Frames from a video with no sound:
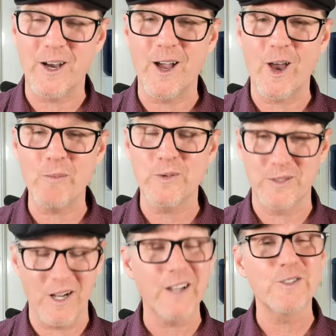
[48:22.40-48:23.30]
I
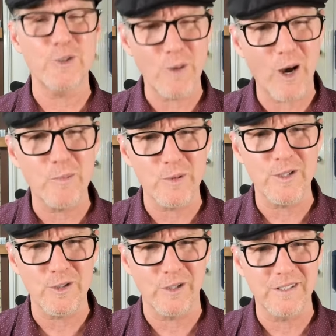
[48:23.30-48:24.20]
do hope you
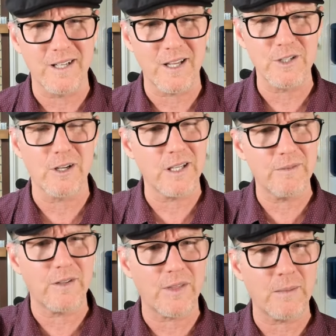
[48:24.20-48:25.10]
enjoyed today's show. Give
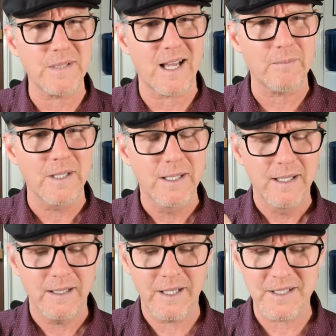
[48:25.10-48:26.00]
it a thumbs up.
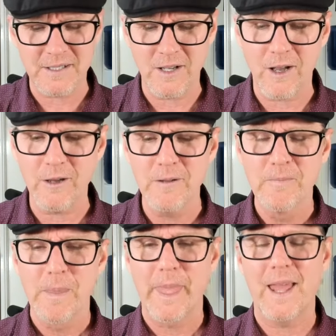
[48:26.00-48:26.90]
Let us know,
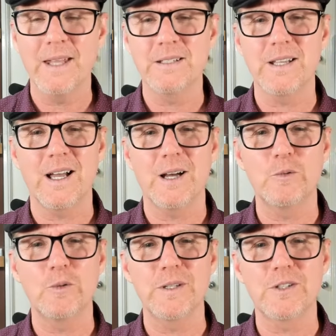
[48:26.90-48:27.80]
and
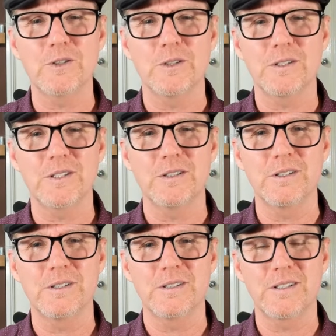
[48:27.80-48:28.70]
we'll be sure
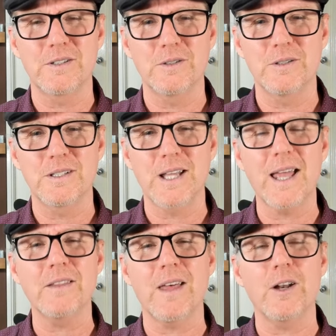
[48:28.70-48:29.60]
to
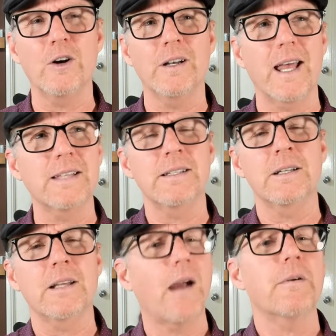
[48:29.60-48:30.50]
take that on as
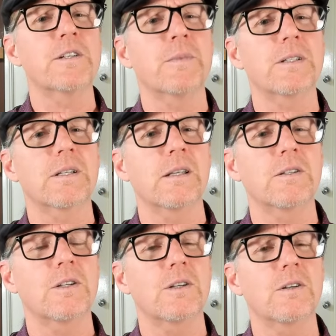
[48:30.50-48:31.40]
encouragement to
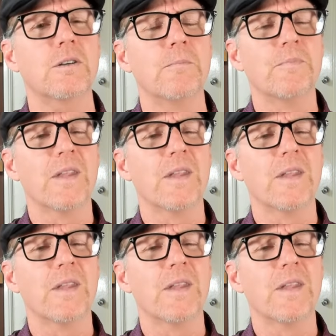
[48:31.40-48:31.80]
continue.